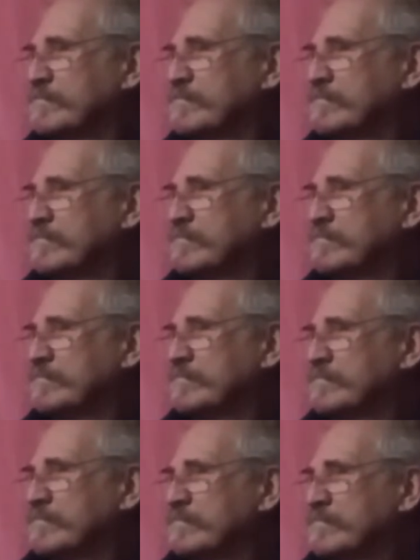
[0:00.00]

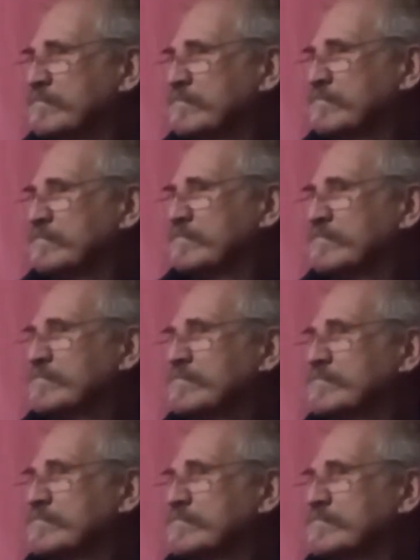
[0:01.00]

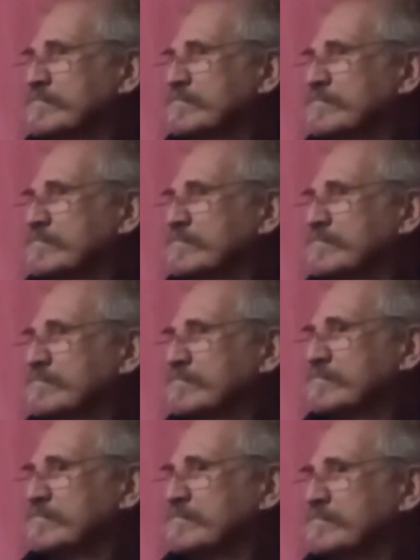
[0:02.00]

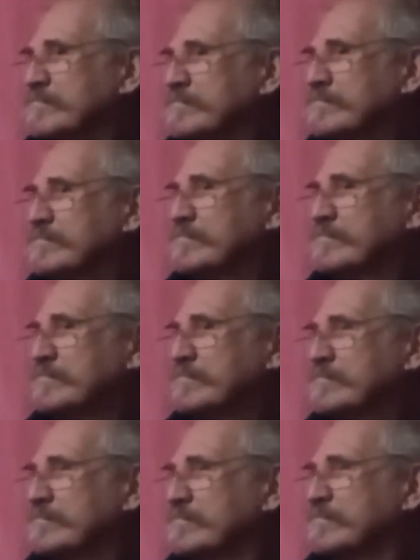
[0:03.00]

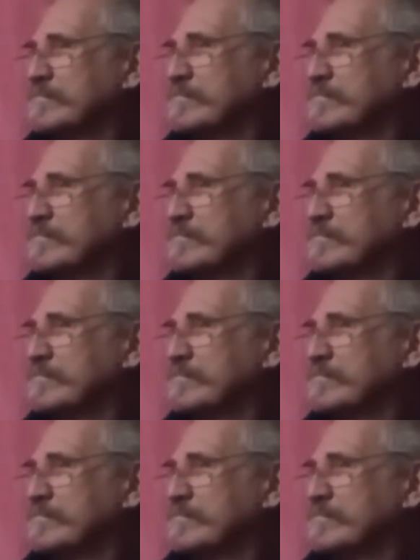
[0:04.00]
This person isn't speaking.